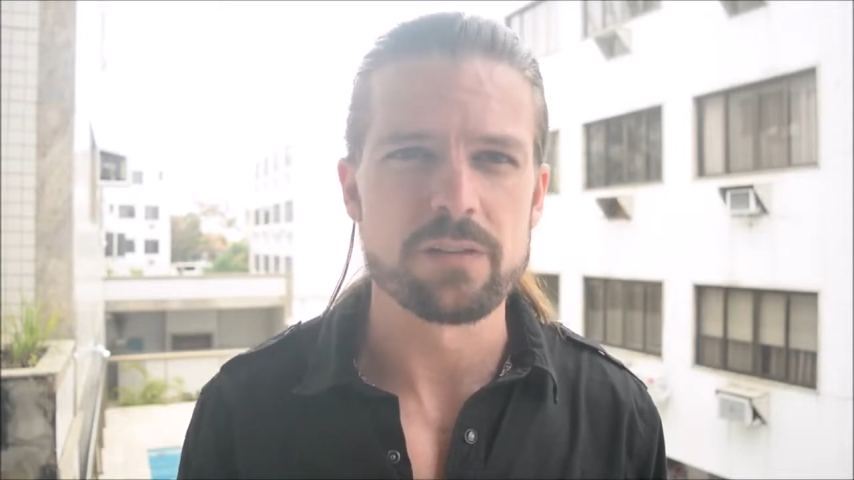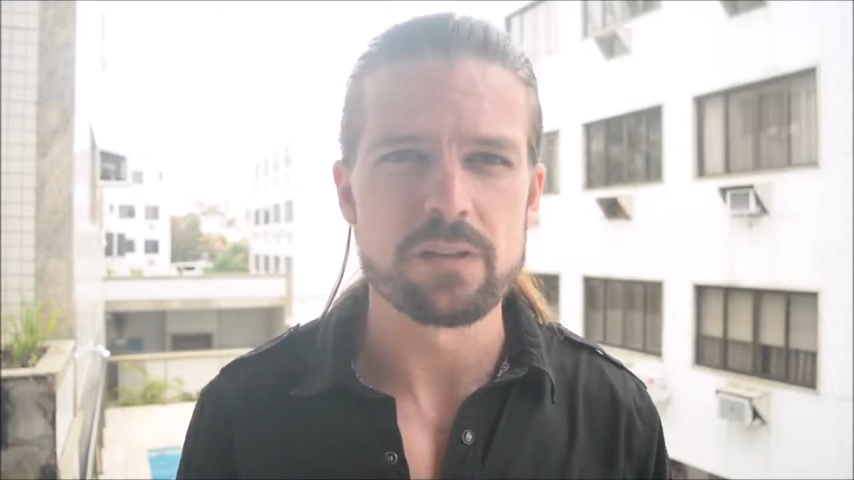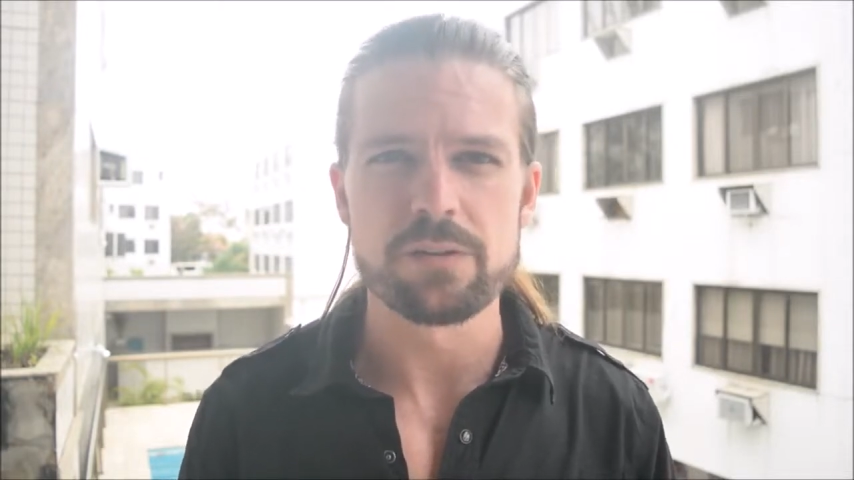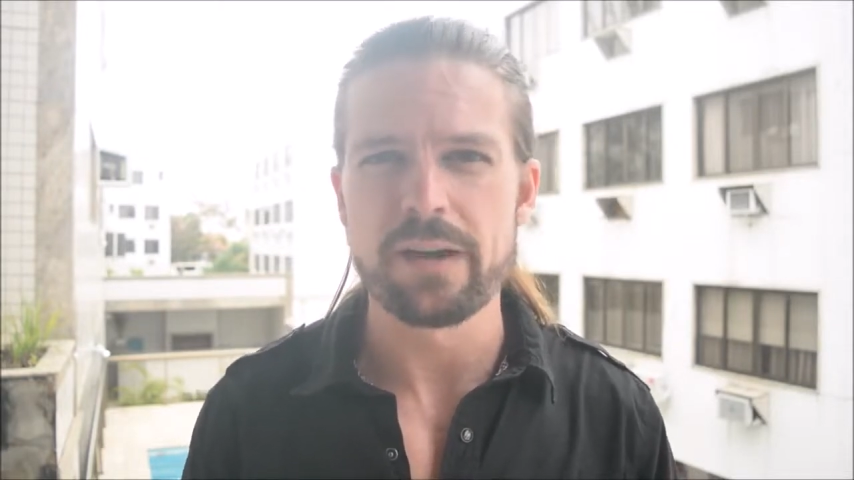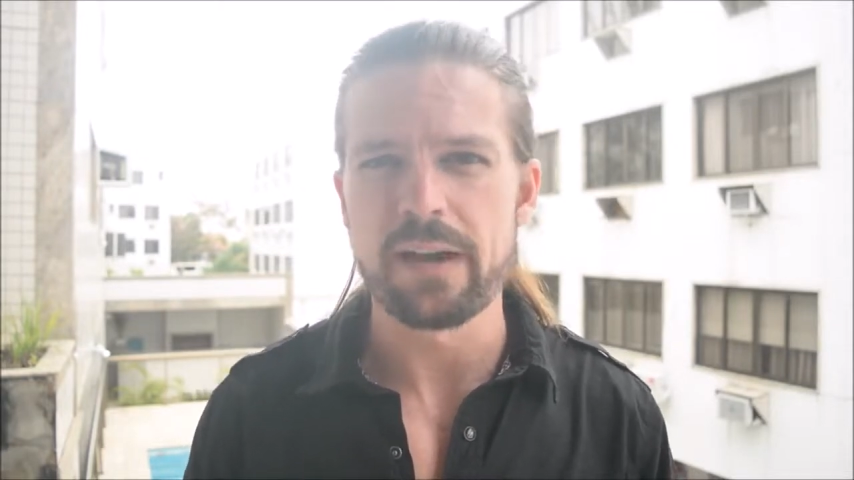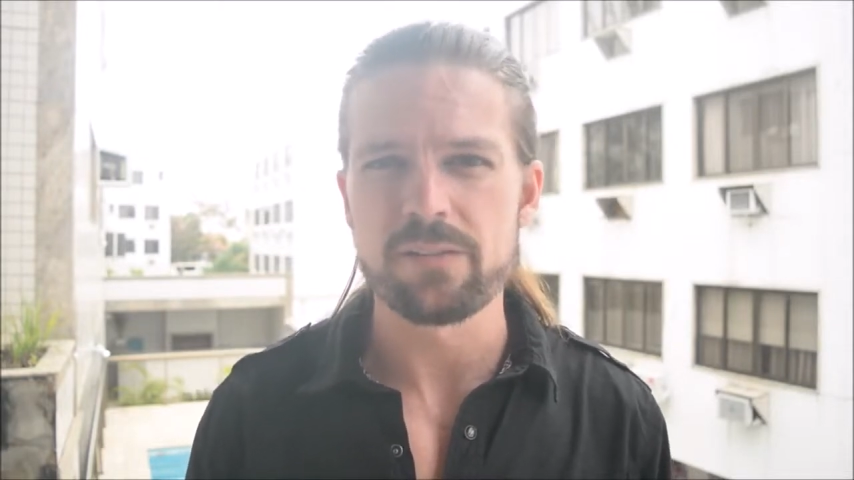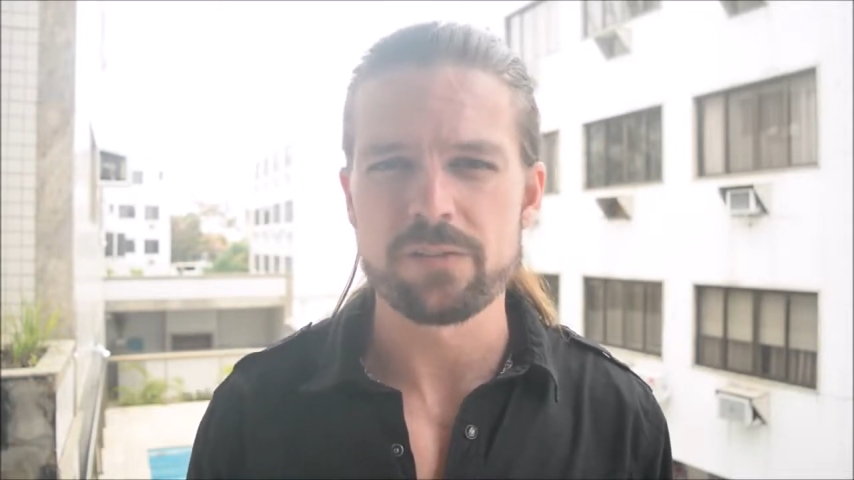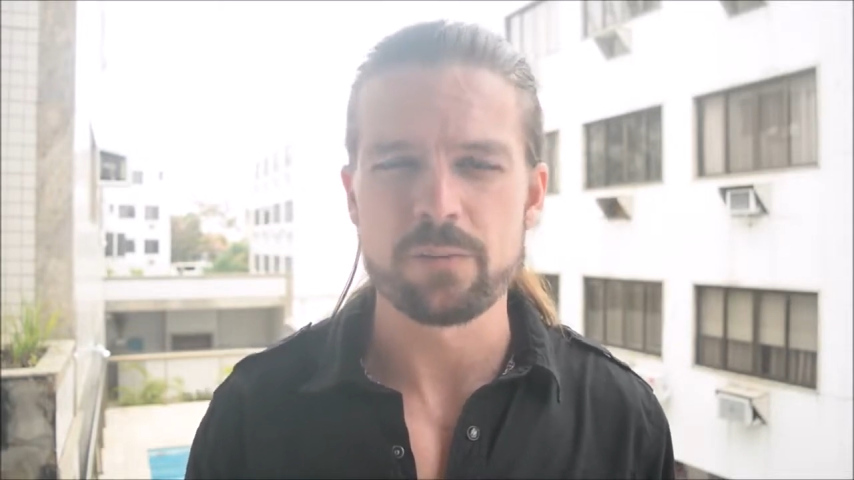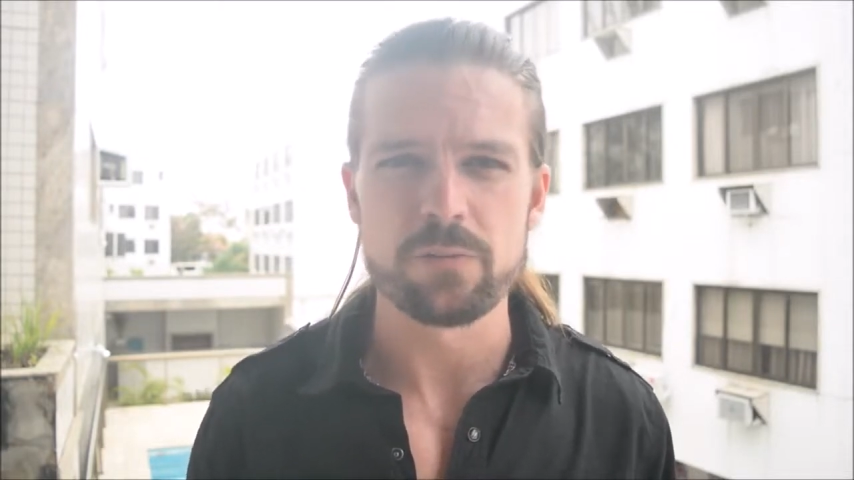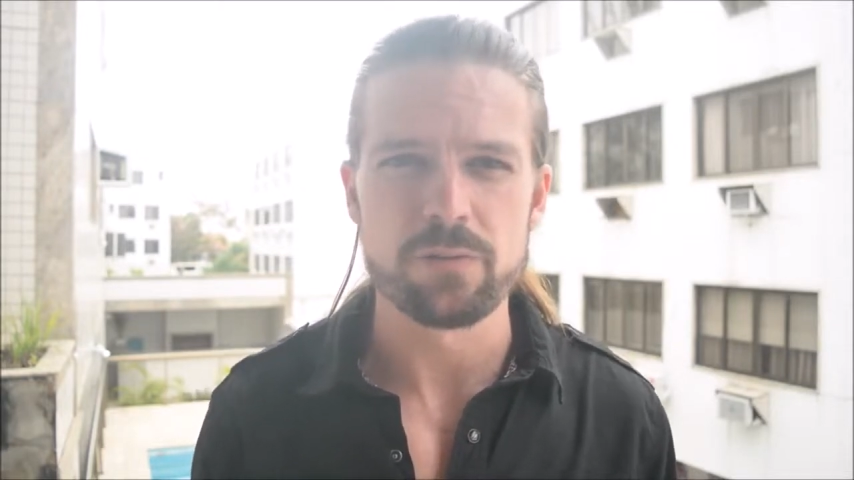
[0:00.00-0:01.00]
that you have
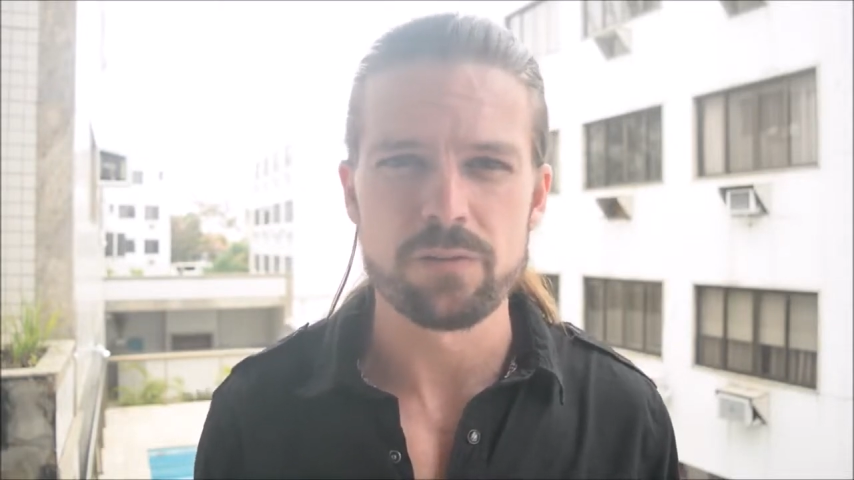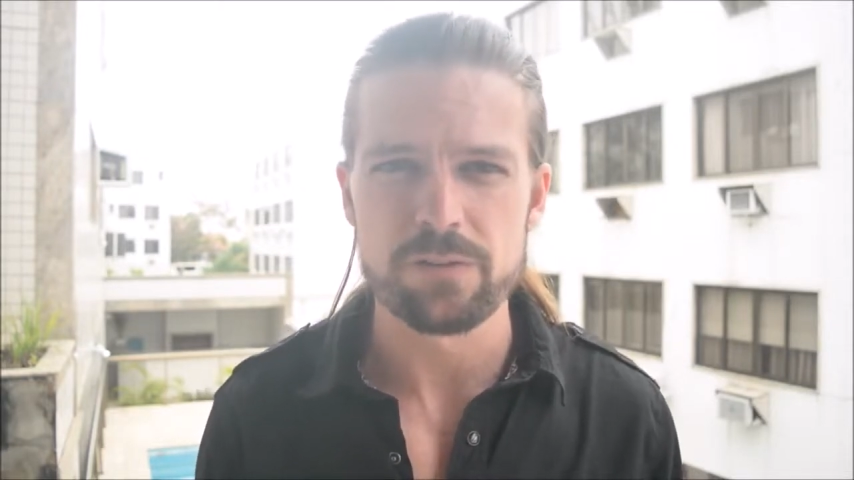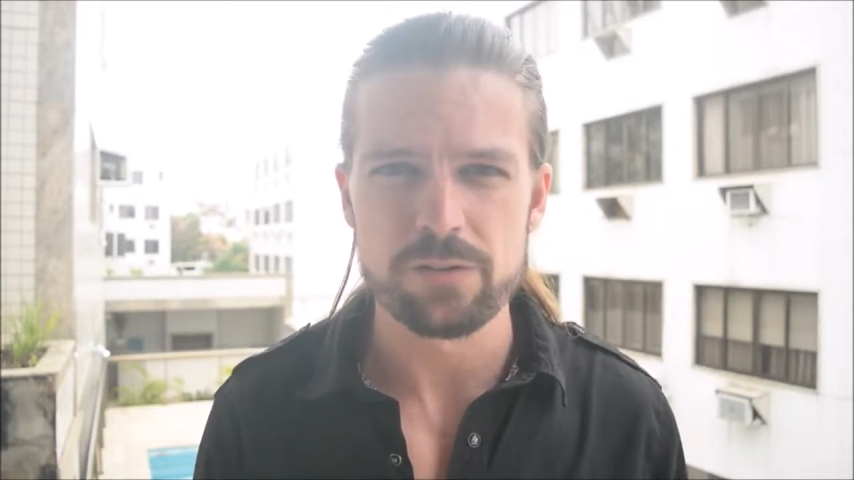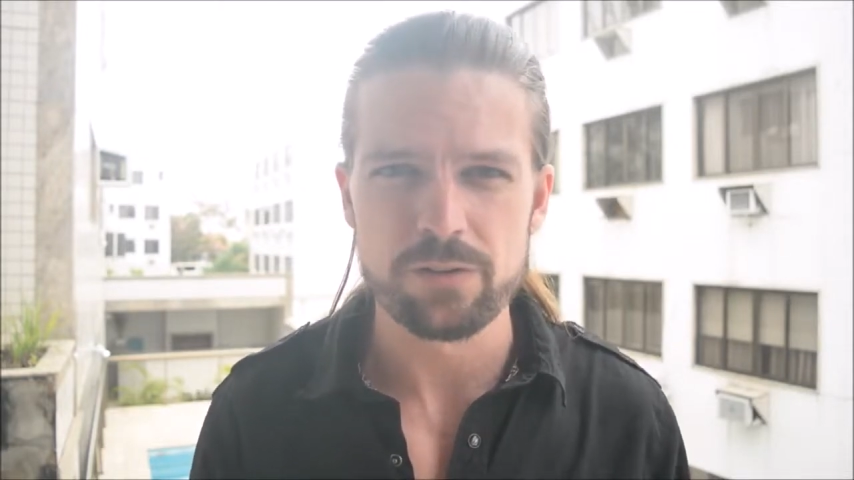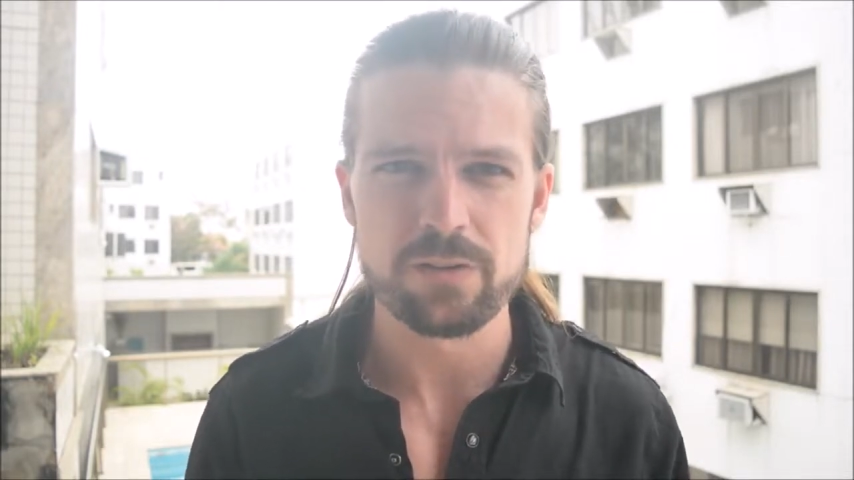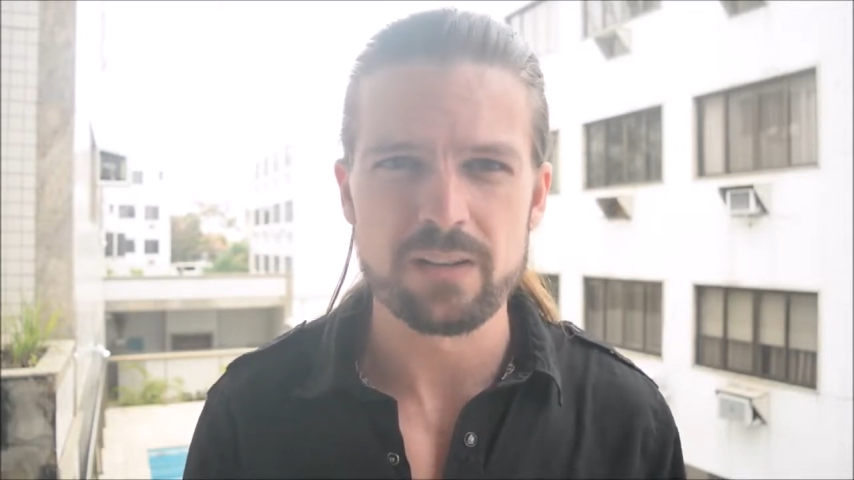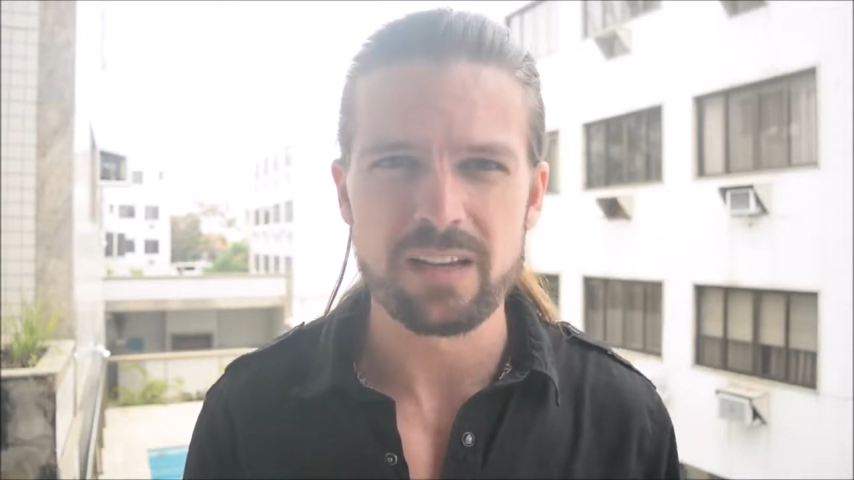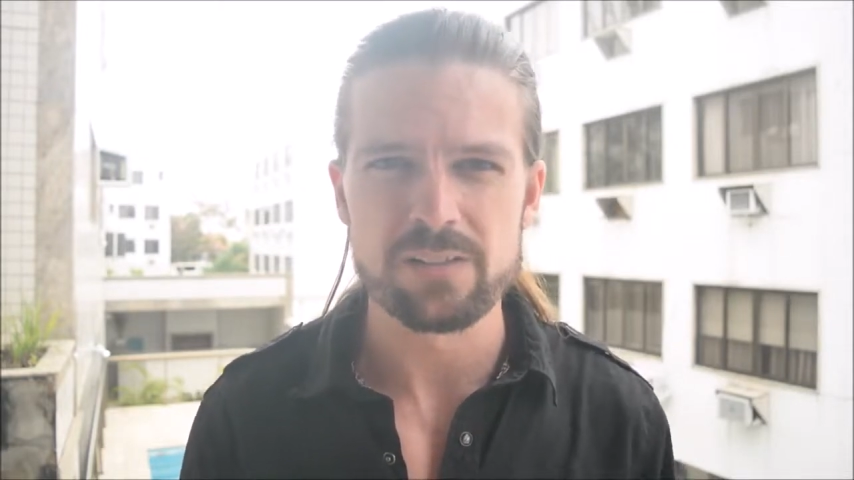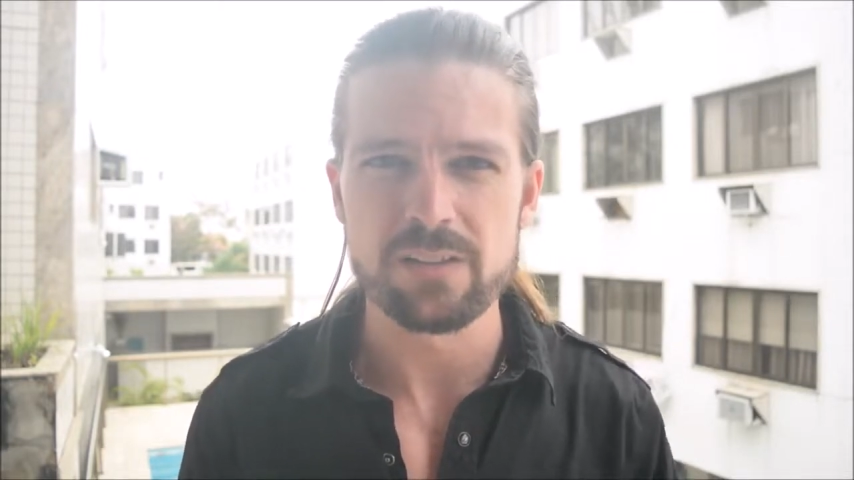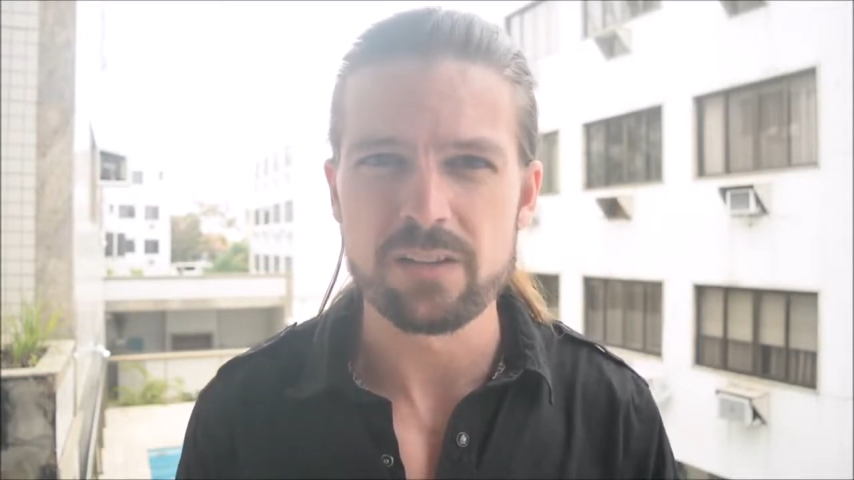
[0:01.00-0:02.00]
some sort of
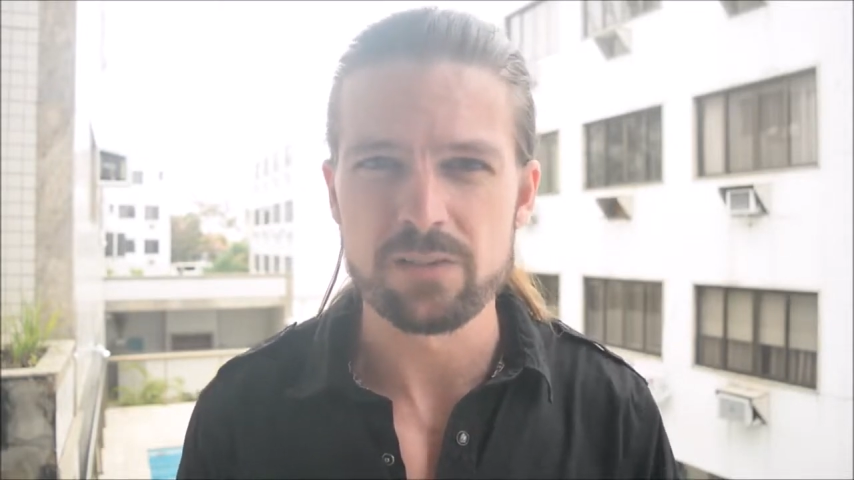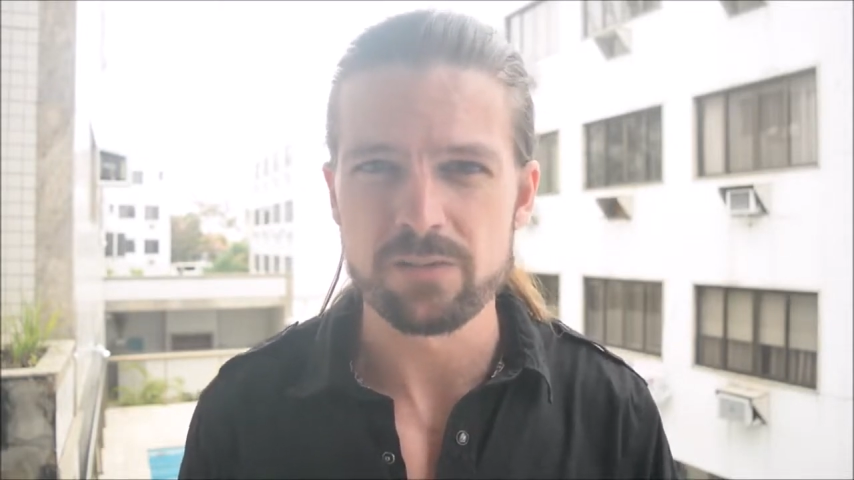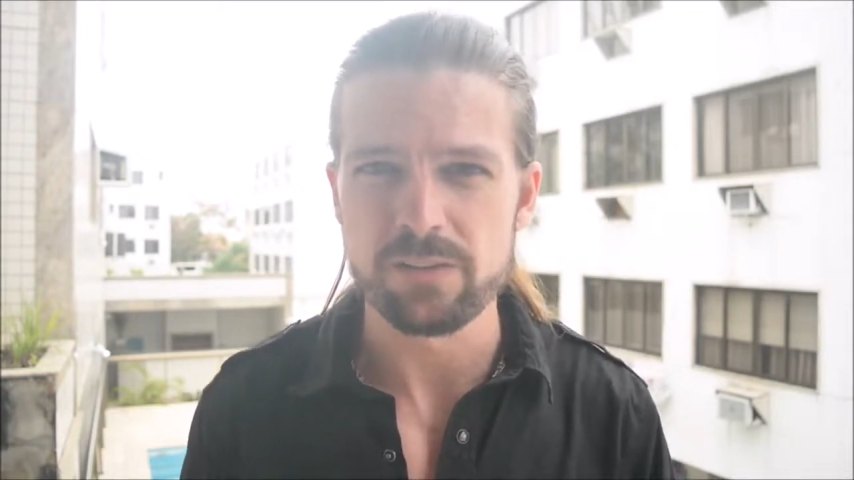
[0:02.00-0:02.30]
internalized guilt